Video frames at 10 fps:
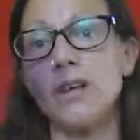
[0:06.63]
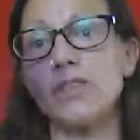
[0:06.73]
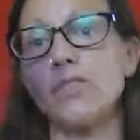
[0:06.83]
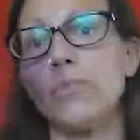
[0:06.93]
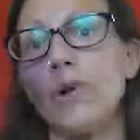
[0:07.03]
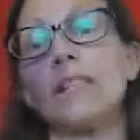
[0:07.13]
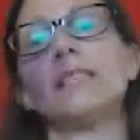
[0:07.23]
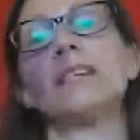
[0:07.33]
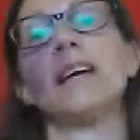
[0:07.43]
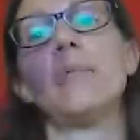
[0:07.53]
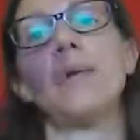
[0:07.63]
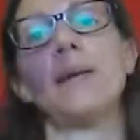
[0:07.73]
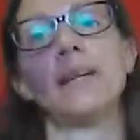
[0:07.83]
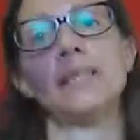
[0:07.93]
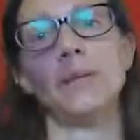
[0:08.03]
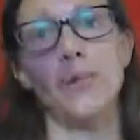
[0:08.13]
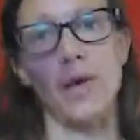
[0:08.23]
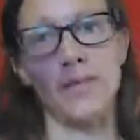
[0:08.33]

to practicing Kappalabhati breath.